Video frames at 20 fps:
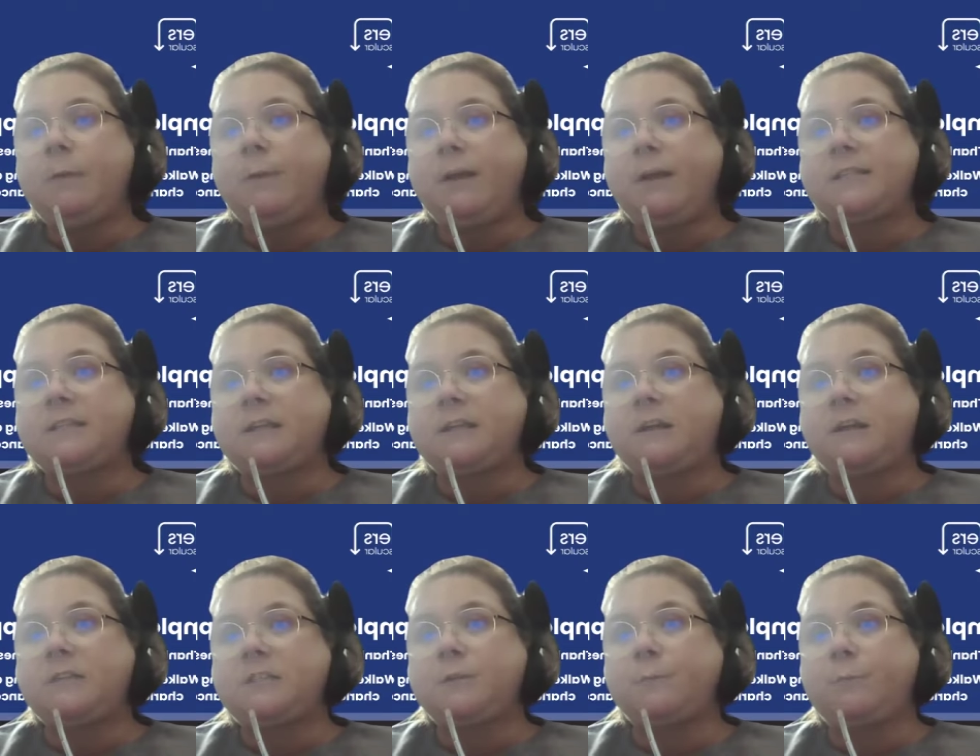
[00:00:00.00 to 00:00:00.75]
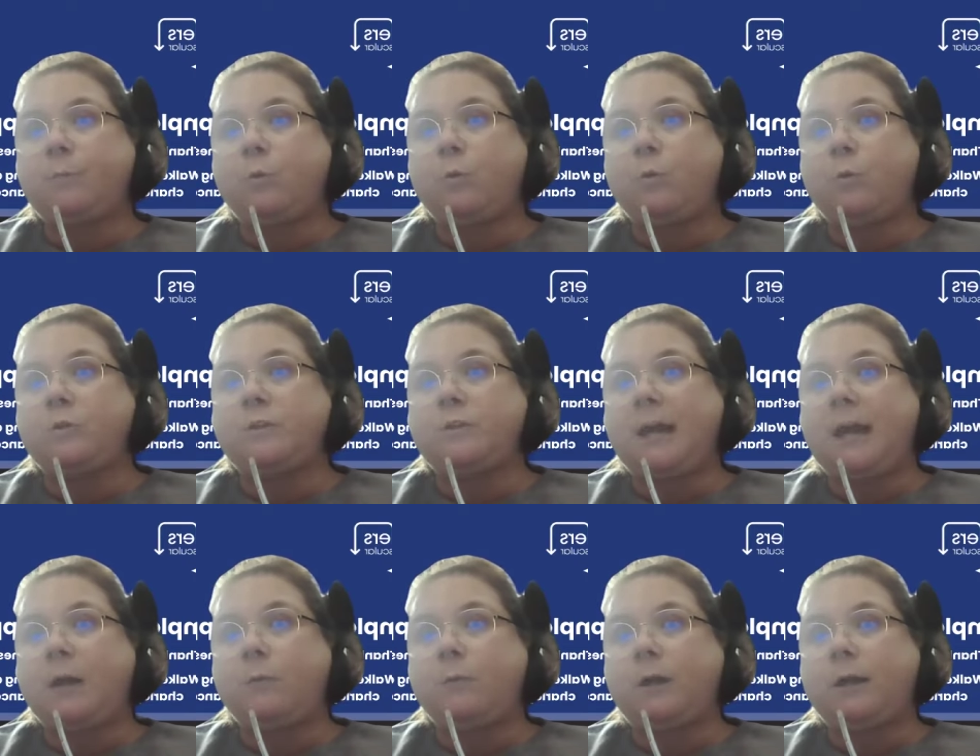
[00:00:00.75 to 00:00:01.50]
better support
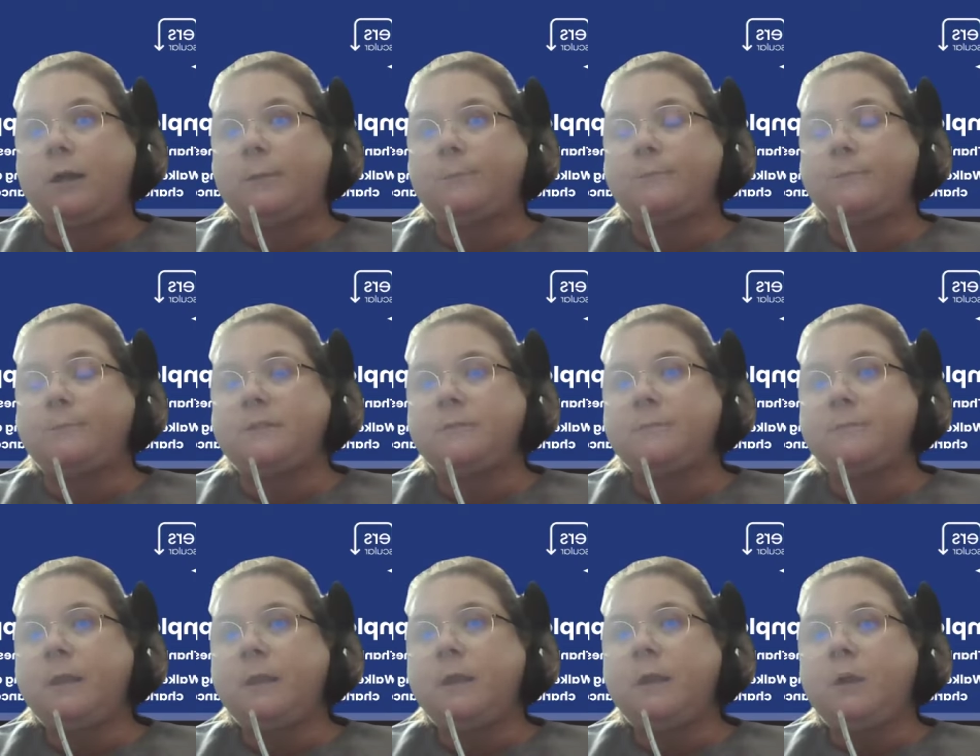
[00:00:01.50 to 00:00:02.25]
outcomes.